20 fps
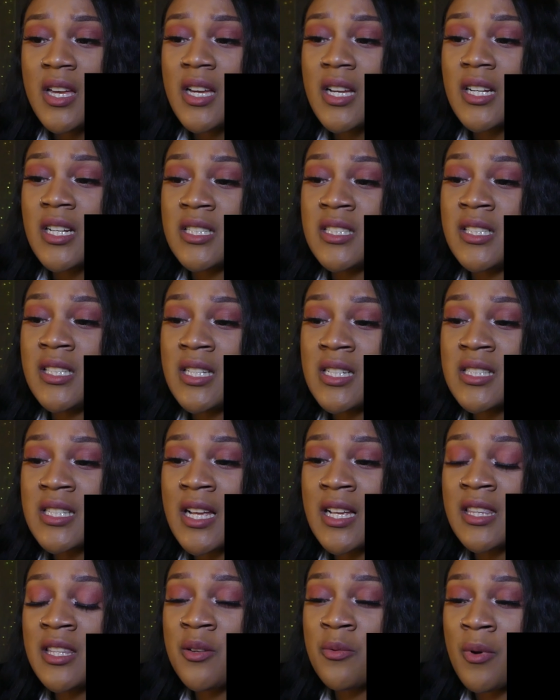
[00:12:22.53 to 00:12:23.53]
because it looks
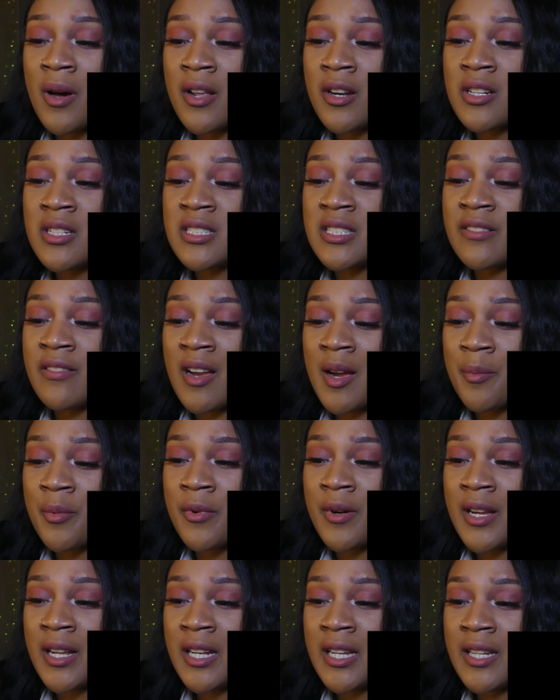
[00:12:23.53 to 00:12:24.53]
like the water is
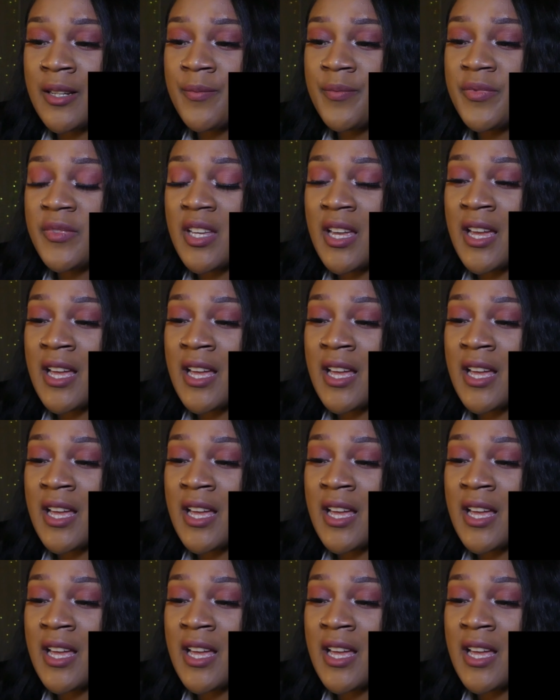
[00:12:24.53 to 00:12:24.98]
evaporating,